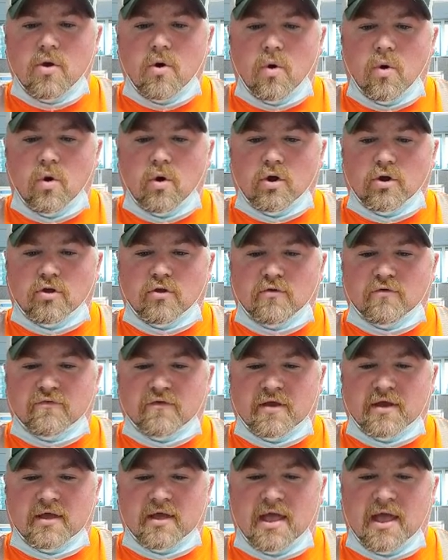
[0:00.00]
or
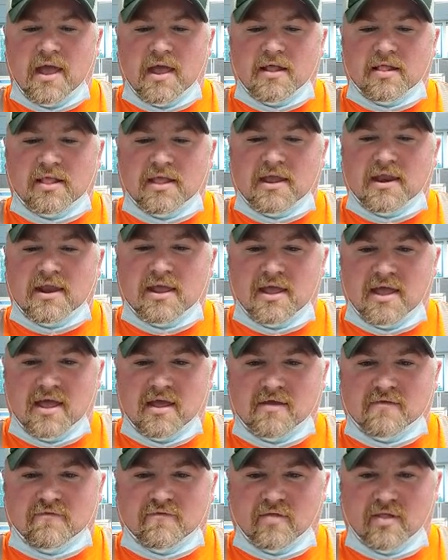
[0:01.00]
using a leading
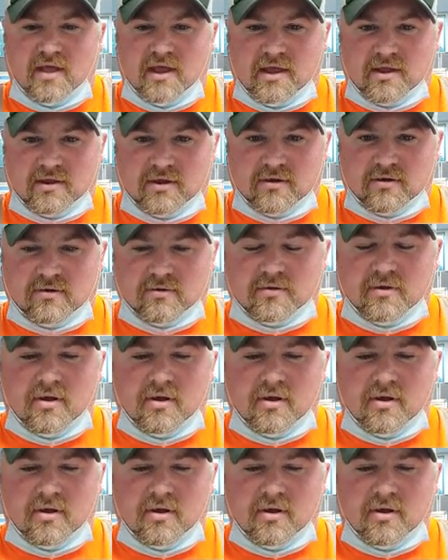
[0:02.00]
edge lanyard.